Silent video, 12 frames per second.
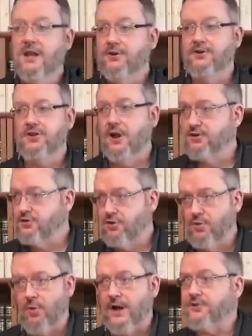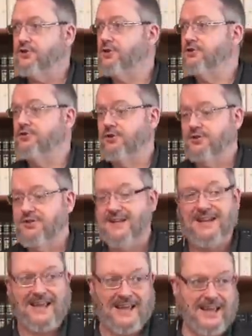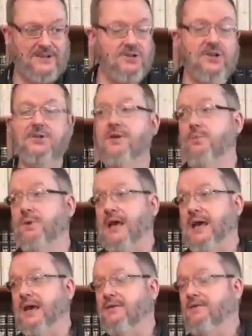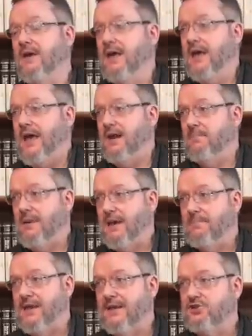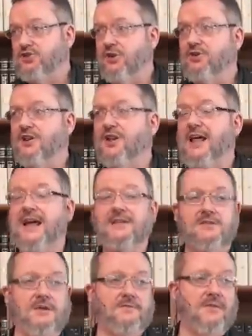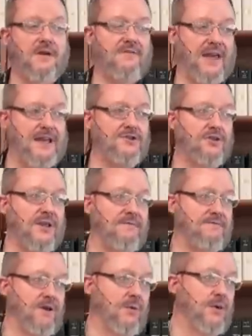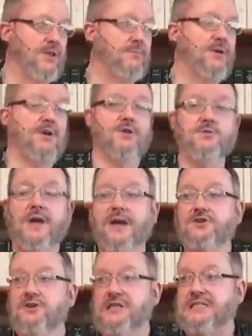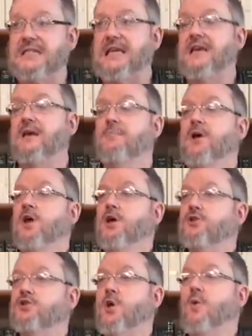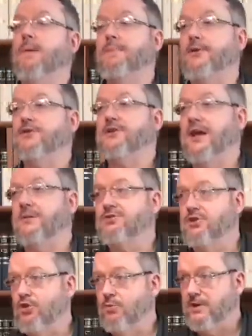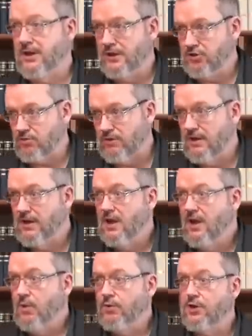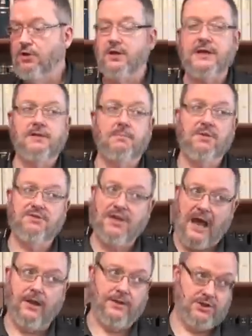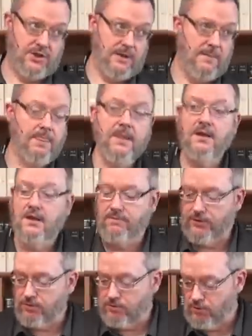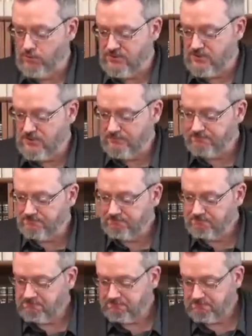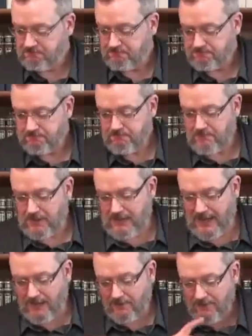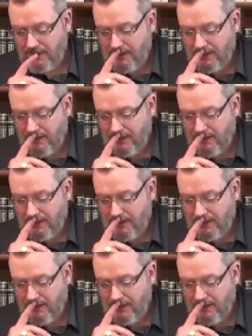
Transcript: there's also the watchers there's the nechashir that we have and it may be a certain class of, of angel that fell with him because we actually see him show up other times in human history when you look at the mythology of other groups now